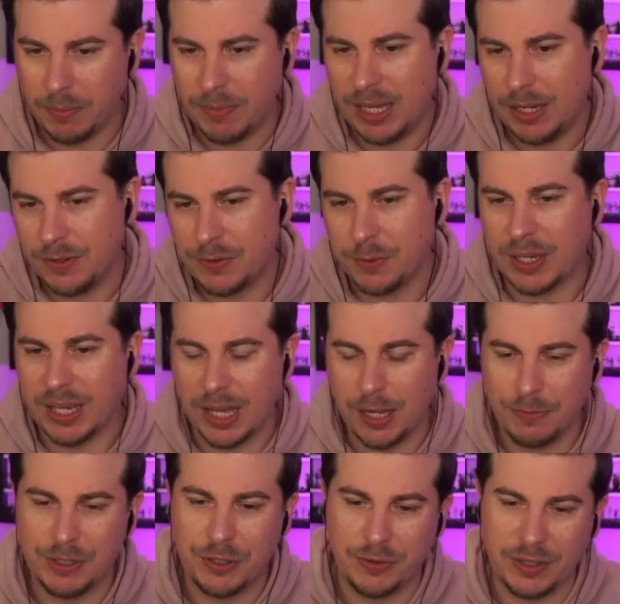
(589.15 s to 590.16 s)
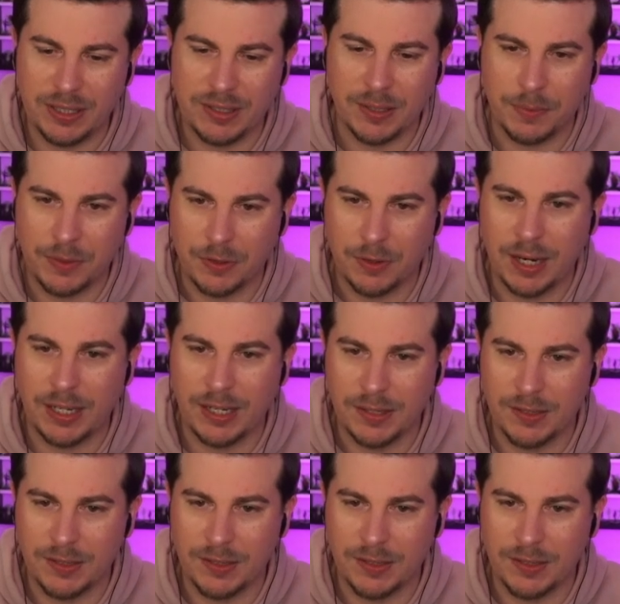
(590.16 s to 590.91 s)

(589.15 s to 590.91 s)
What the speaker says: here is we can't retreat Zeb Striker,